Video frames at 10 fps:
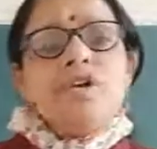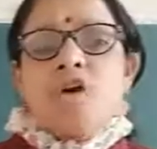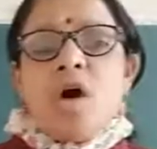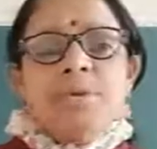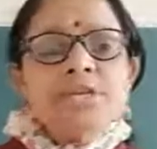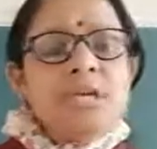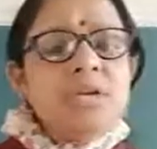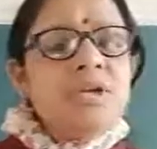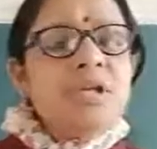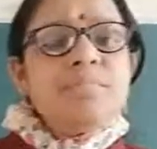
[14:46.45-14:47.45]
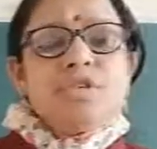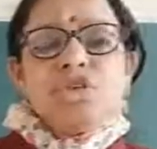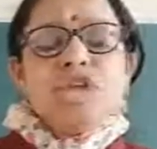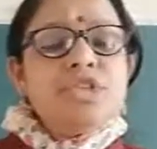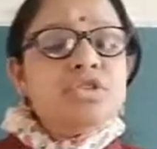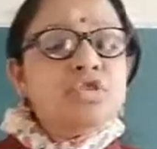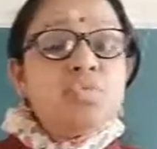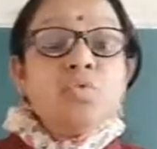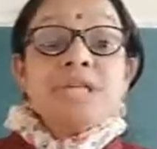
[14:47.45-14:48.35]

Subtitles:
raw material, machines, tools,